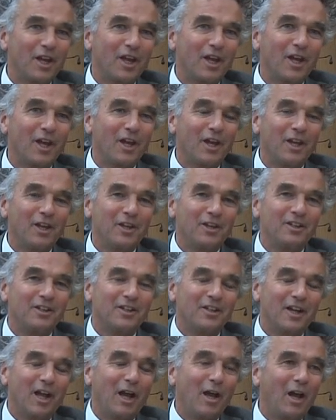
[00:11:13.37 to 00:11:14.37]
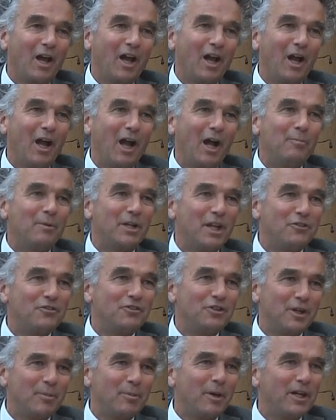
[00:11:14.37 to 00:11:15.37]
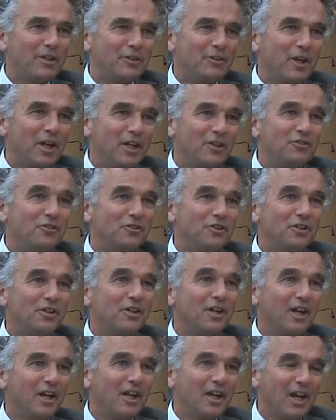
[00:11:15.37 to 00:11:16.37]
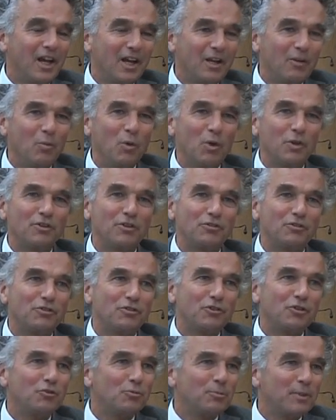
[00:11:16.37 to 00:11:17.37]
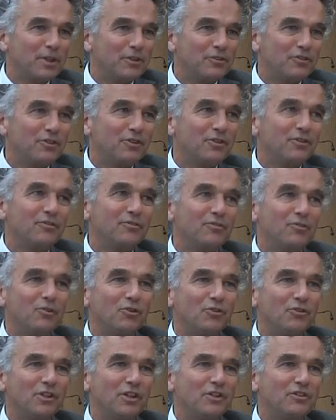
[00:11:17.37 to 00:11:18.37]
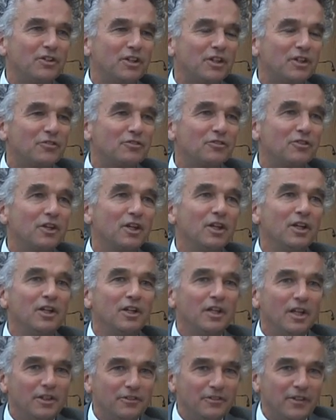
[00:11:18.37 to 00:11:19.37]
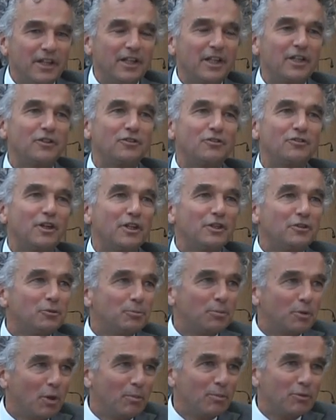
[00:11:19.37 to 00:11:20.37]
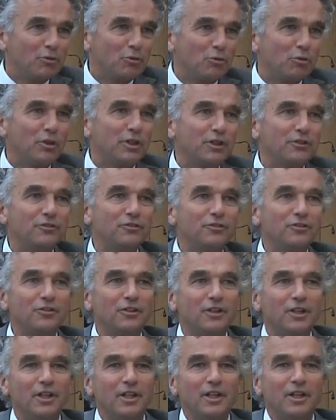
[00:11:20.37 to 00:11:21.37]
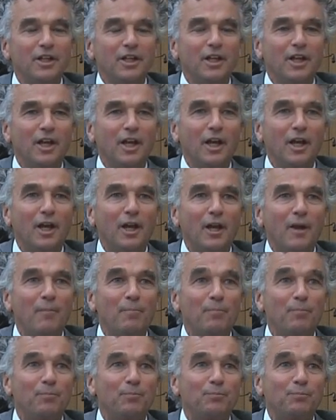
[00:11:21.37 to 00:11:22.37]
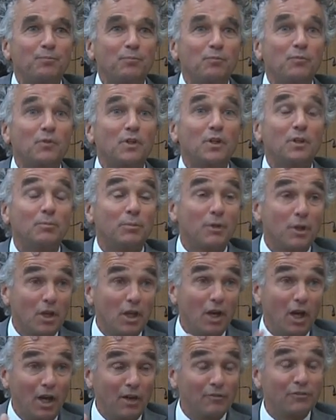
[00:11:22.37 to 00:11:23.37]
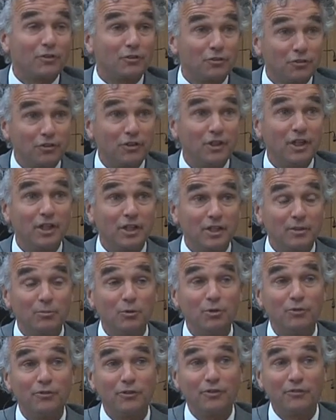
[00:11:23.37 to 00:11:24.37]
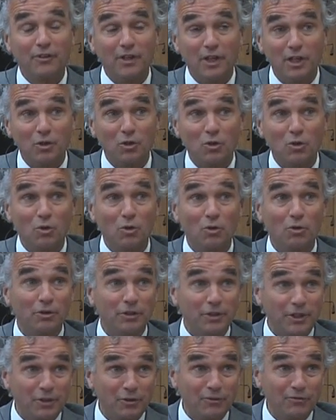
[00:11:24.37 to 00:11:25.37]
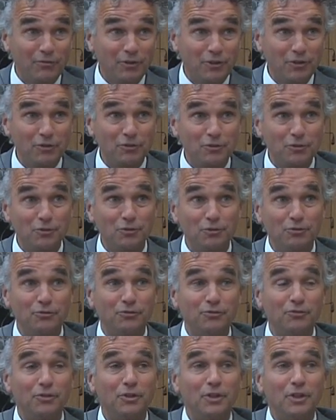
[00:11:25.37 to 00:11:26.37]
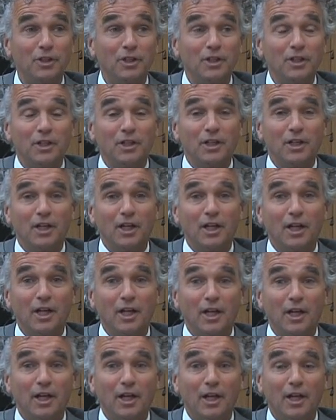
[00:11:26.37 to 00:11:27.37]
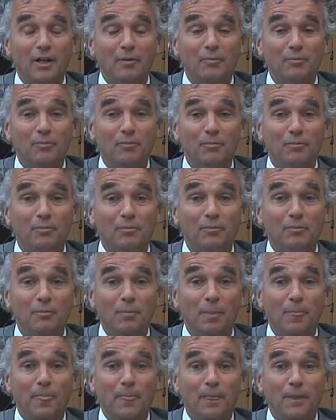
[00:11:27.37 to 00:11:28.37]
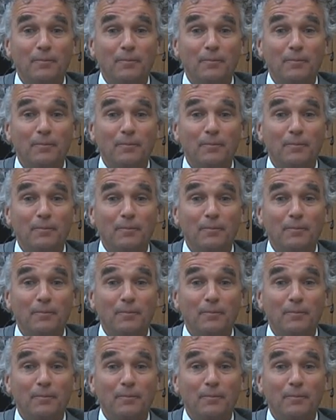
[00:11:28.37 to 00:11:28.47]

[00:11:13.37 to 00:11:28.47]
Uh, What I, big change? I, I'm an engineer by education. Yeah. I, I worked as a sales manager for ten years, and then I decided to become a journalist. Um, bec after seeing the movie of Al Gore, An Inconvenient Truth, um,